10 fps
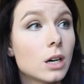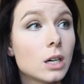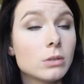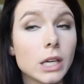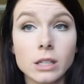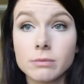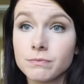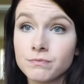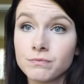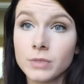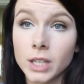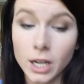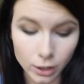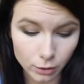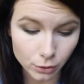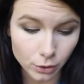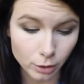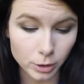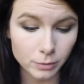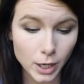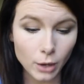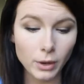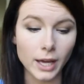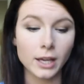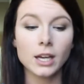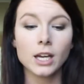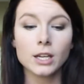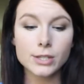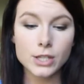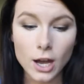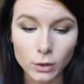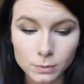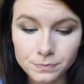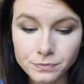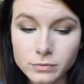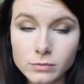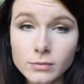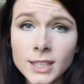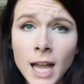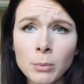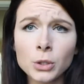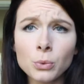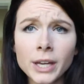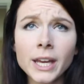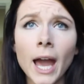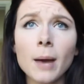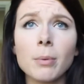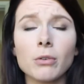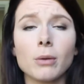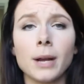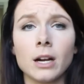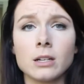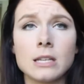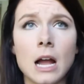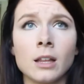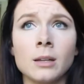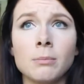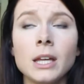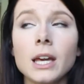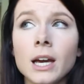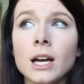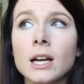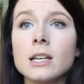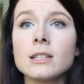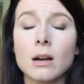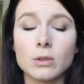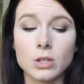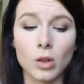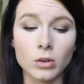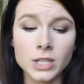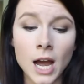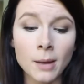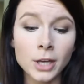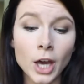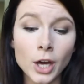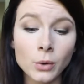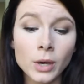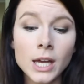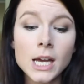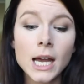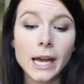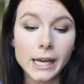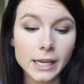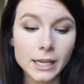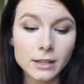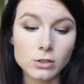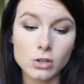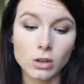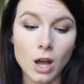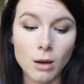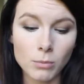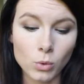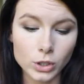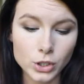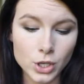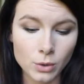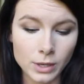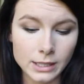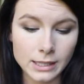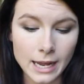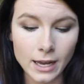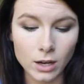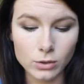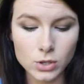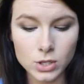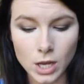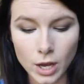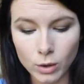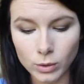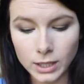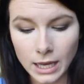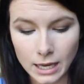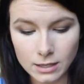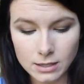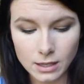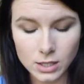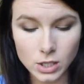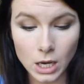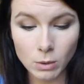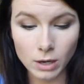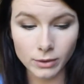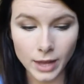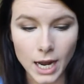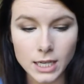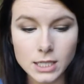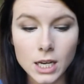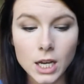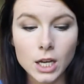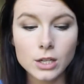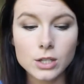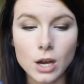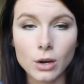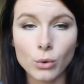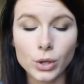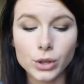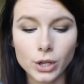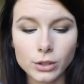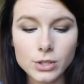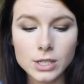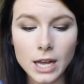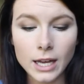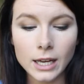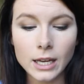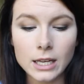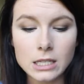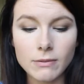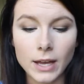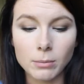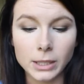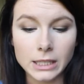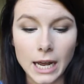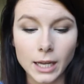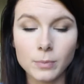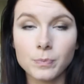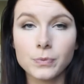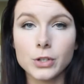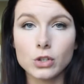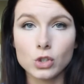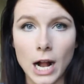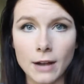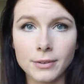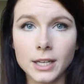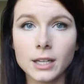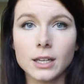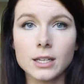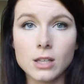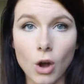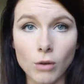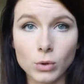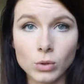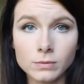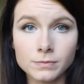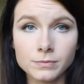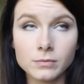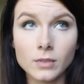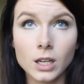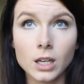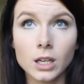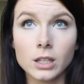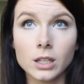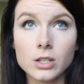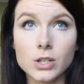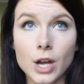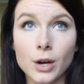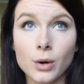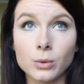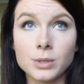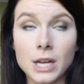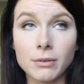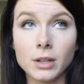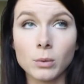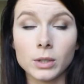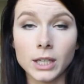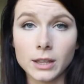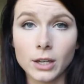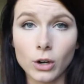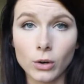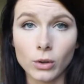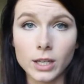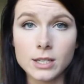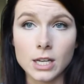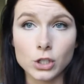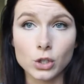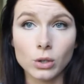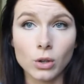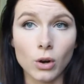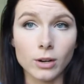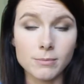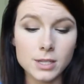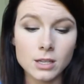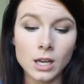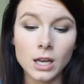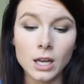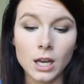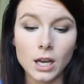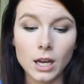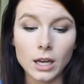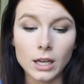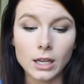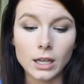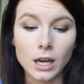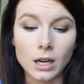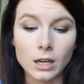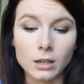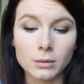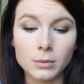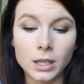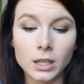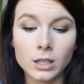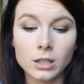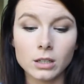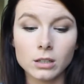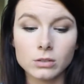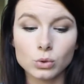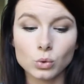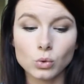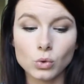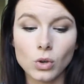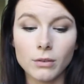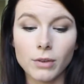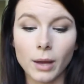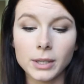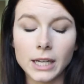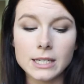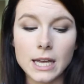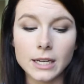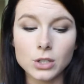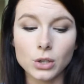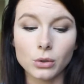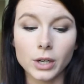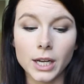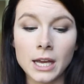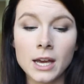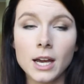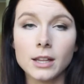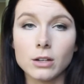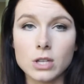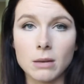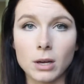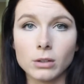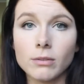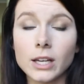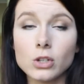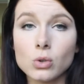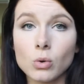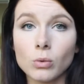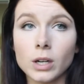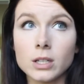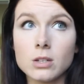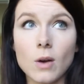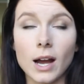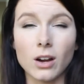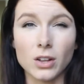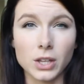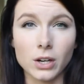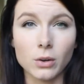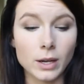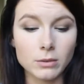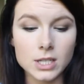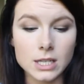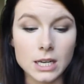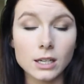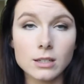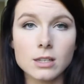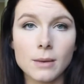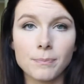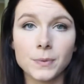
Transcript: oh yeah, they gotta go to the groomer. Okay, so I'm going to recap over Parris Island because that was a long time ago and there's a lot more to it now. So yes, let's go over that. So Thursday is family day. Traffic is awful. So definitely want to get there early. Set your alarms. Family day is 8 to 3. There's a motivational run, so I got there around 6.